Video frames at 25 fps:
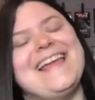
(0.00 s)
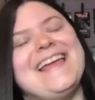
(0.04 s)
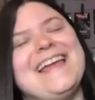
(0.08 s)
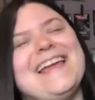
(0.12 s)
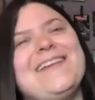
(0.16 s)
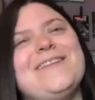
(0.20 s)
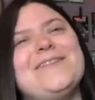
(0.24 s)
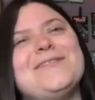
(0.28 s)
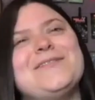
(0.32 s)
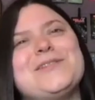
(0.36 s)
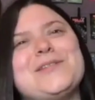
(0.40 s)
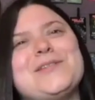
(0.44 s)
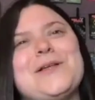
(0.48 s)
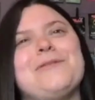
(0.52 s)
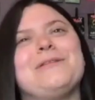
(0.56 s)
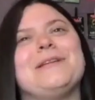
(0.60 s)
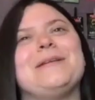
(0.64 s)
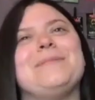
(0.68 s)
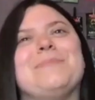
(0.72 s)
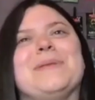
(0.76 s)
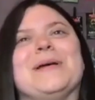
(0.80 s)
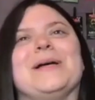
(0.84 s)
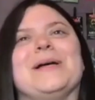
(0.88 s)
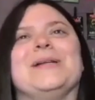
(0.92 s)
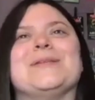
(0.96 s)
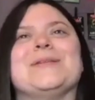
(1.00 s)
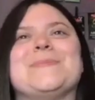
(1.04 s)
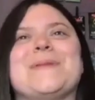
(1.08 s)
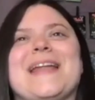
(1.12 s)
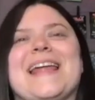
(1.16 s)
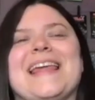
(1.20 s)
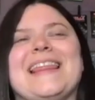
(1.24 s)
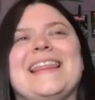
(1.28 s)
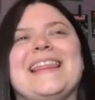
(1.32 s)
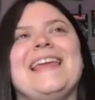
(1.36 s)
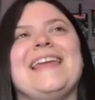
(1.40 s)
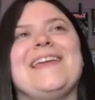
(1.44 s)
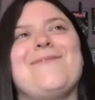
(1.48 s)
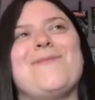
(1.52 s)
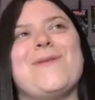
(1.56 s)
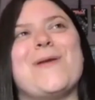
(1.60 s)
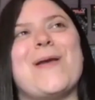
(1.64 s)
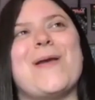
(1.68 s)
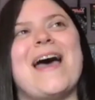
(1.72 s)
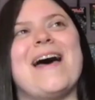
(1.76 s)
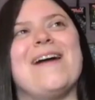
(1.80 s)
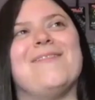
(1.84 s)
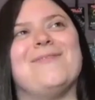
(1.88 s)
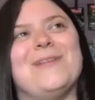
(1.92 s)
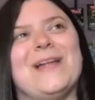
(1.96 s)
It'll slowly build. But I think if you
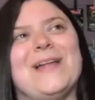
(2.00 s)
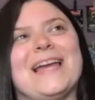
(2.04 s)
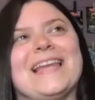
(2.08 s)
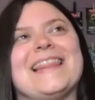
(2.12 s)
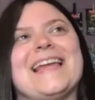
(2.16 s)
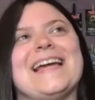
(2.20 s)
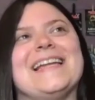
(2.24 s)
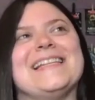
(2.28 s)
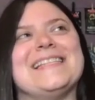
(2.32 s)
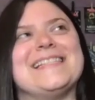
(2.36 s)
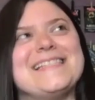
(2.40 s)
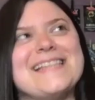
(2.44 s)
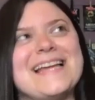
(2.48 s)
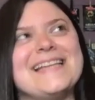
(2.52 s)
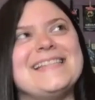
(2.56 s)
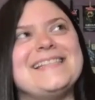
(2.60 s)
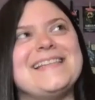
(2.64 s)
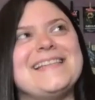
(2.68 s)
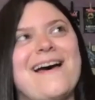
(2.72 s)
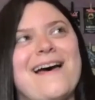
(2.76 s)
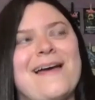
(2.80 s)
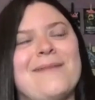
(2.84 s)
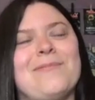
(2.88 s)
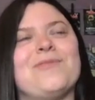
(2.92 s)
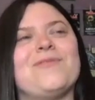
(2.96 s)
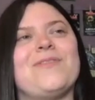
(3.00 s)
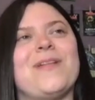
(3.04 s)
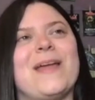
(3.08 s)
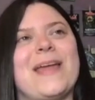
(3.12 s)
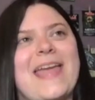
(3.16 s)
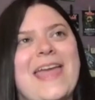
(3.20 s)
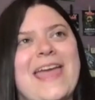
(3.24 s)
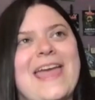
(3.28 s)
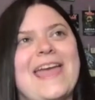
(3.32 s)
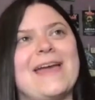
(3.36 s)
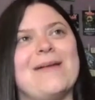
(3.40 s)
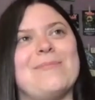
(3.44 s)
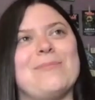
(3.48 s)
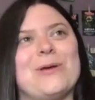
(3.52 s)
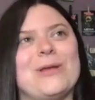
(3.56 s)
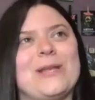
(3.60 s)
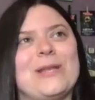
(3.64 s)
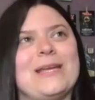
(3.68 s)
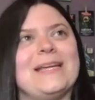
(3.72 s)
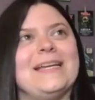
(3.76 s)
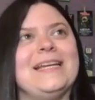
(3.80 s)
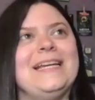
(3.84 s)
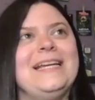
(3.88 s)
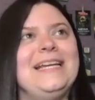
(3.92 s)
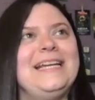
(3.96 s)
have like that set time of like, hey, I'm going
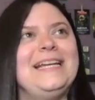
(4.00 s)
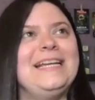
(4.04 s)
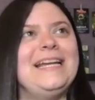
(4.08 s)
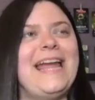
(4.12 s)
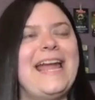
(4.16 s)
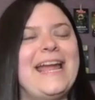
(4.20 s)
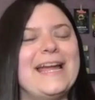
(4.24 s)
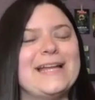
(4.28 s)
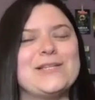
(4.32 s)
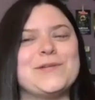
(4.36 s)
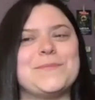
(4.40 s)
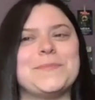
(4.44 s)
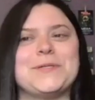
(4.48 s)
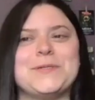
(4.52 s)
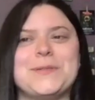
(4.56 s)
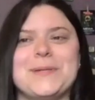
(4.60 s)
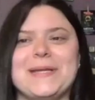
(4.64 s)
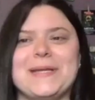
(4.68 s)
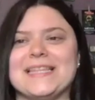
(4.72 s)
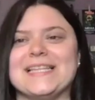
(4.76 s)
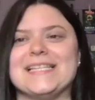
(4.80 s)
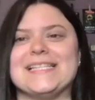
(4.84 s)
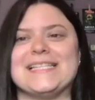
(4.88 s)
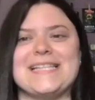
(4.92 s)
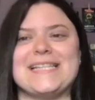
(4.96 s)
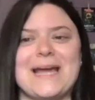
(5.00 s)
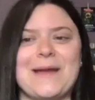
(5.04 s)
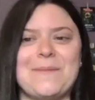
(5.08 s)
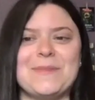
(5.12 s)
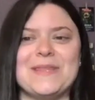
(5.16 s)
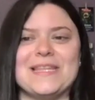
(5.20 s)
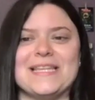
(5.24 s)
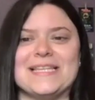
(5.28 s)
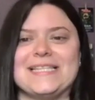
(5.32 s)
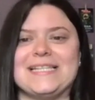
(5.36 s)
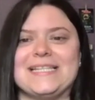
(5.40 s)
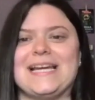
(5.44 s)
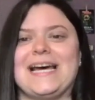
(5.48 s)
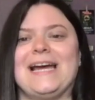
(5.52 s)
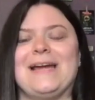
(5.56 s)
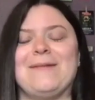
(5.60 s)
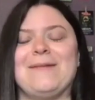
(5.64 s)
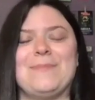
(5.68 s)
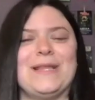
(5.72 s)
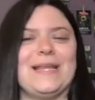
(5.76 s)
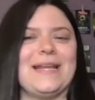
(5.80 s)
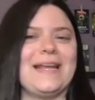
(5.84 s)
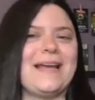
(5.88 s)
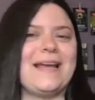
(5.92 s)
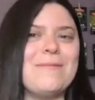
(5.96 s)
to answer between this time
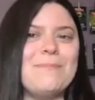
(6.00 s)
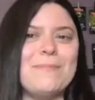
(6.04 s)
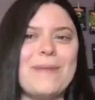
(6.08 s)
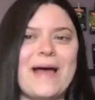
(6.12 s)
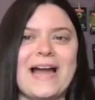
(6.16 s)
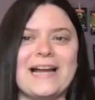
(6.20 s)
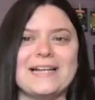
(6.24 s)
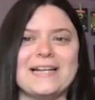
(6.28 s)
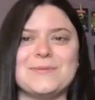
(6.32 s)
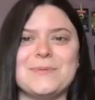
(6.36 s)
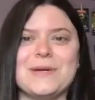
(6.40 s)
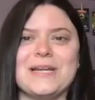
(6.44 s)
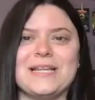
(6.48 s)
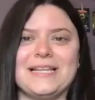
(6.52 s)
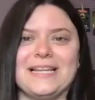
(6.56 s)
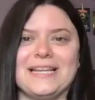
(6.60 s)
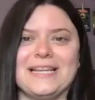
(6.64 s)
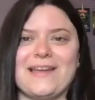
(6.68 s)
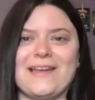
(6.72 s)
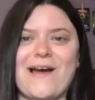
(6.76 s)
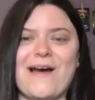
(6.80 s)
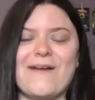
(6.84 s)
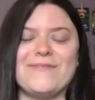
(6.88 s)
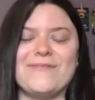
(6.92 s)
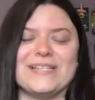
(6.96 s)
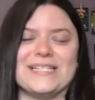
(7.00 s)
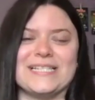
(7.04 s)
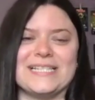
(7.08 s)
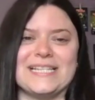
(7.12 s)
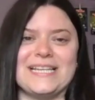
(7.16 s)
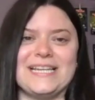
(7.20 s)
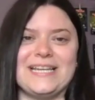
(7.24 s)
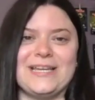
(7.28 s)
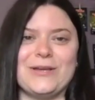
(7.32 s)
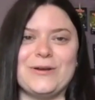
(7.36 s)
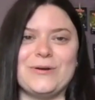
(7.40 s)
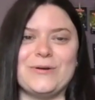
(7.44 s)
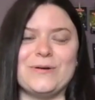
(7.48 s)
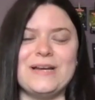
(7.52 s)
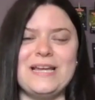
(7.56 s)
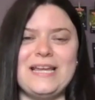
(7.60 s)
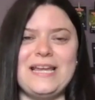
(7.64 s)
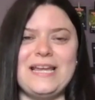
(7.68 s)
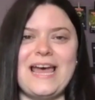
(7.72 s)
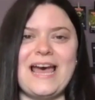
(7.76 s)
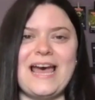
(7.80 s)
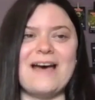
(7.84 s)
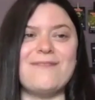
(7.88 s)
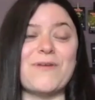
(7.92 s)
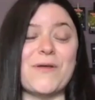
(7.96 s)
and then come back to it. Like, obviously you
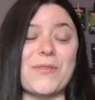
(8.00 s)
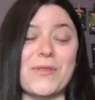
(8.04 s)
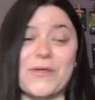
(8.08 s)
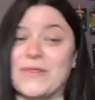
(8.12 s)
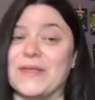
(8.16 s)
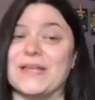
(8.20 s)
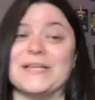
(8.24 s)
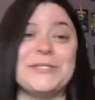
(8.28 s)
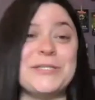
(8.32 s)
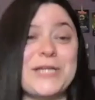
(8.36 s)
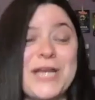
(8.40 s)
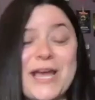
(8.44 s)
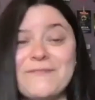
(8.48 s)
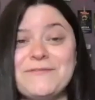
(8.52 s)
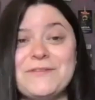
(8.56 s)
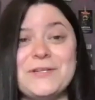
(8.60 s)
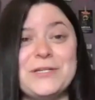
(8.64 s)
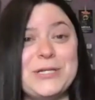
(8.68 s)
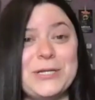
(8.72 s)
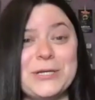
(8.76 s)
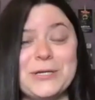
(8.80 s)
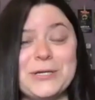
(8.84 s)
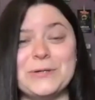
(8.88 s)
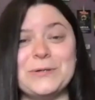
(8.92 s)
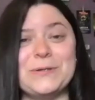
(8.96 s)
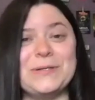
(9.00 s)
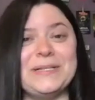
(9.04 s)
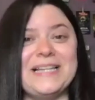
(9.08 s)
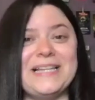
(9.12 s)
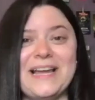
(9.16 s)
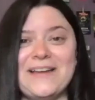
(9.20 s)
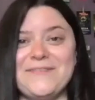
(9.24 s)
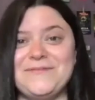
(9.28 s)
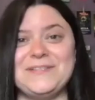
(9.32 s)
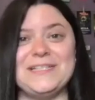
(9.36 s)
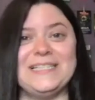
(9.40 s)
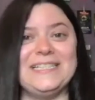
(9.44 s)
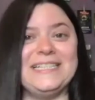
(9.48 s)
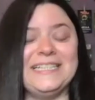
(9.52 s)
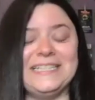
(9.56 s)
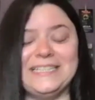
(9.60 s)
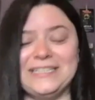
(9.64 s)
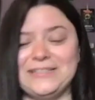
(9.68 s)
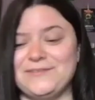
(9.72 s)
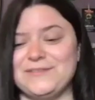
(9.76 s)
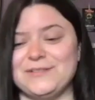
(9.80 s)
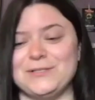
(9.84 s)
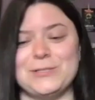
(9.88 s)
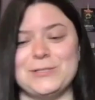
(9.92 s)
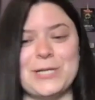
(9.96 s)
have other things you have to do, a life to
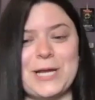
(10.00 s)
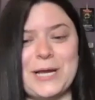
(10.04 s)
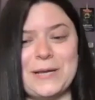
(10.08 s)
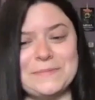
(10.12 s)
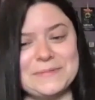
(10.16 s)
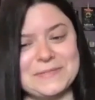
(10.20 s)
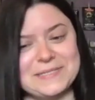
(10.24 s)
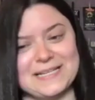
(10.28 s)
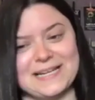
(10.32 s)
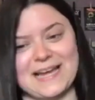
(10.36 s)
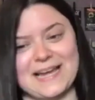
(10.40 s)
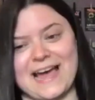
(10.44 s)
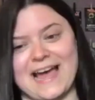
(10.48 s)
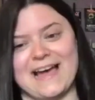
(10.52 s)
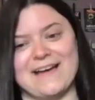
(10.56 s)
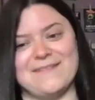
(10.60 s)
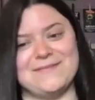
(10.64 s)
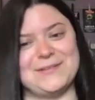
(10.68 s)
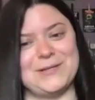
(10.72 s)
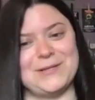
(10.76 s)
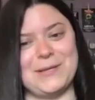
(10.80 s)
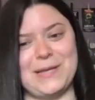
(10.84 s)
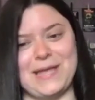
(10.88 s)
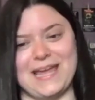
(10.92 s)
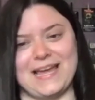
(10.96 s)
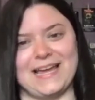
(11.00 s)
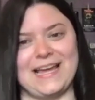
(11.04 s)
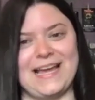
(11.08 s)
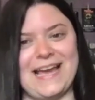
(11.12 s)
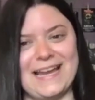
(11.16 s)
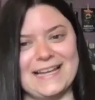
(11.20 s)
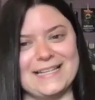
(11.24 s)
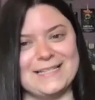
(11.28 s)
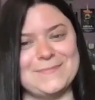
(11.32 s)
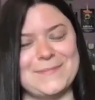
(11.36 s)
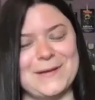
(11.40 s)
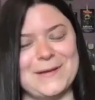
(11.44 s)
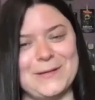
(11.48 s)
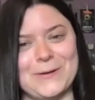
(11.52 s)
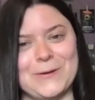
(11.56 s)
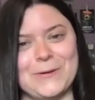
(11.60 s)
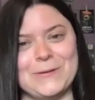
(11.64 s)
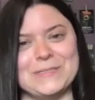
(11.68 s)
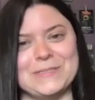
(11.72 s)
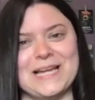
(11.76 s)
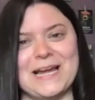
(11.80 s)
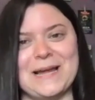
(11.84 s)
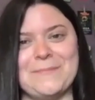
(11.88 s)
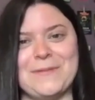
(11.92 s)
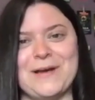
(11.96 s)
live and jobs to have. So you can't kind of spend your whole
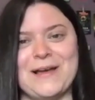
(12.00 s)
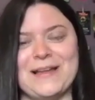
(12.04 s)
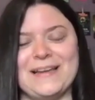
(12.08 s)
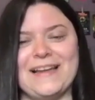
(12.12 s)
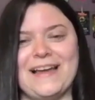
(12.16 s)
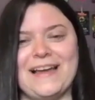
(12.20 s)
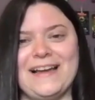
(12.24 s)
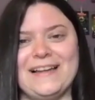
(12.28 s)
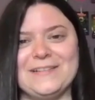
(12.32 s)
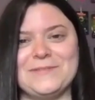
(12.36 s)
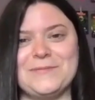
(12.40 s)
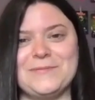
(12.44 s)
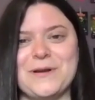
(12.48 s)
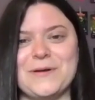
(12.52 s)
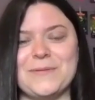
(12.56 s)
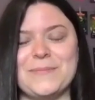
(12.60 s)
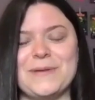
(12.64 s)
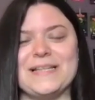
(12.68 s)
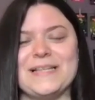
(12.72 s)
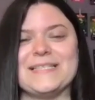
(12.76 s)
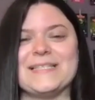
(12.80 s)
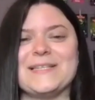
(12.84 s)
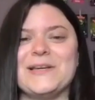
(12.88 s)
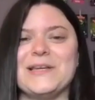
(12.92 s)
time on Twitter, but it's